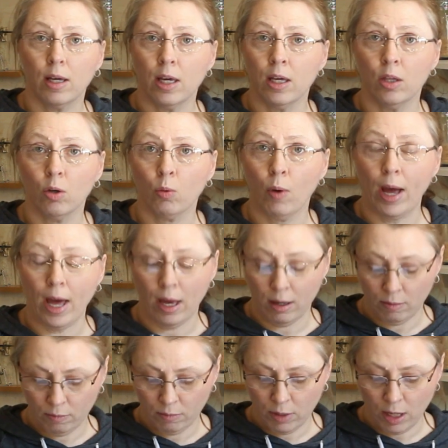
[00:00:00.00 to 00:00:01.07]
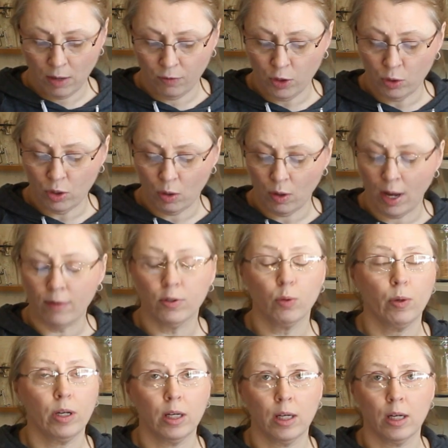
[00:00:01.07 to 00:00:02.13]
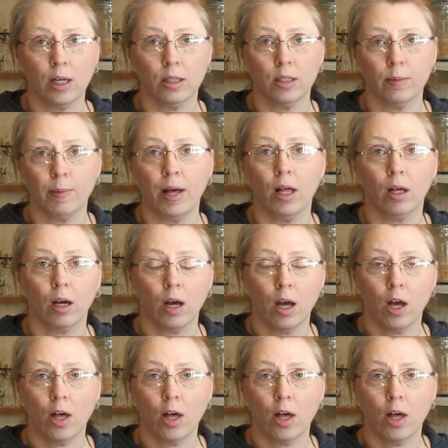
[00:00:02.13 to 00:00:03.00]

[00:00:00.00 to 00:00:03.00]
either way, if you don't have sweetened condensed milk,